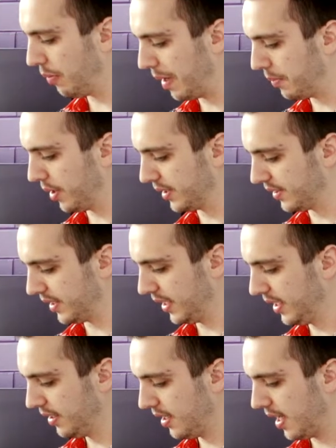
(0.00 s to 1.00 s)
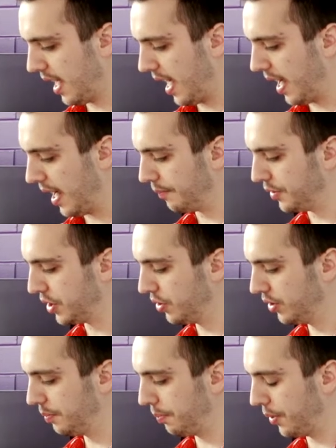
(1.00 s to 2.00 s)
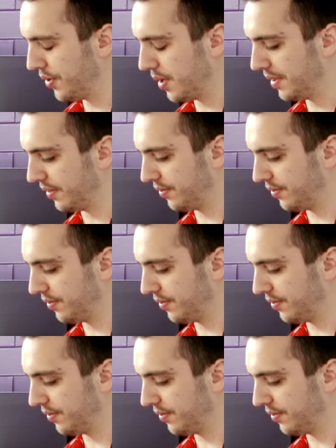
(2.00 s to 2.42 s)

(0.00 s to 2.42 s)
my burgers here. You could put them in the